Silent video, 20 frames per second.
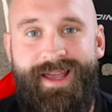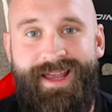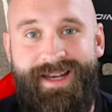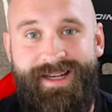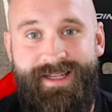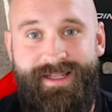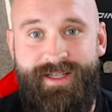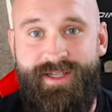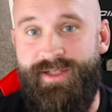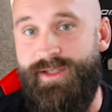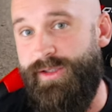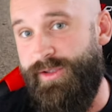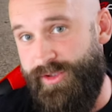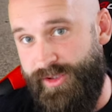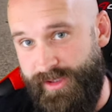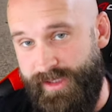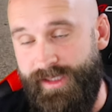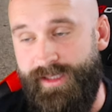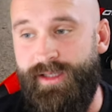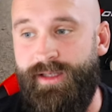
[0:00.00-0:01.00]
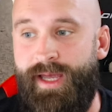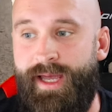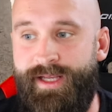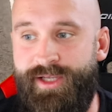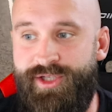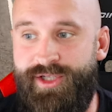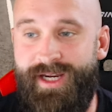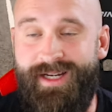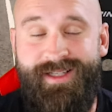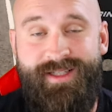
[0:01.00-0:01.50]
And he did a
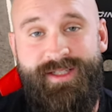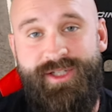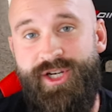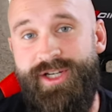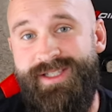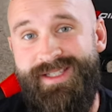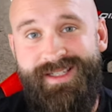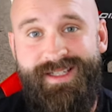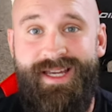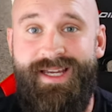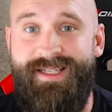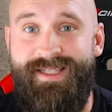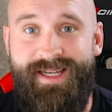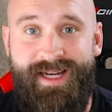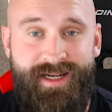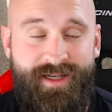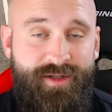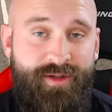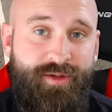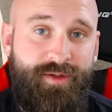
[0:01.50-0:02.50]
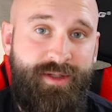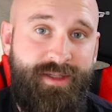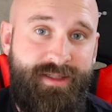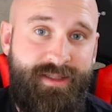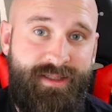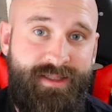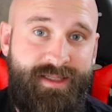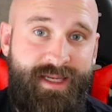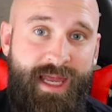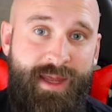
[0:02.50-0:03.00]
head check just in case he had to do
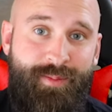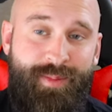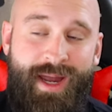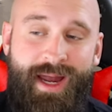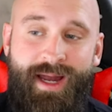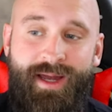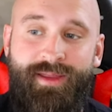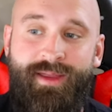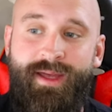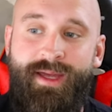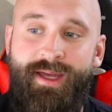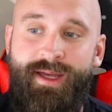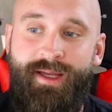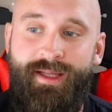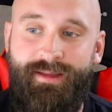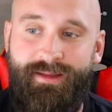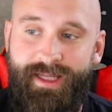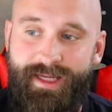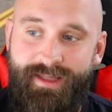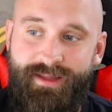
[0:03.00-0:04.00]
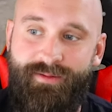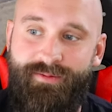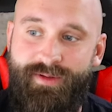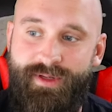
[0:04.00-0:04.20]
his escape path, letting the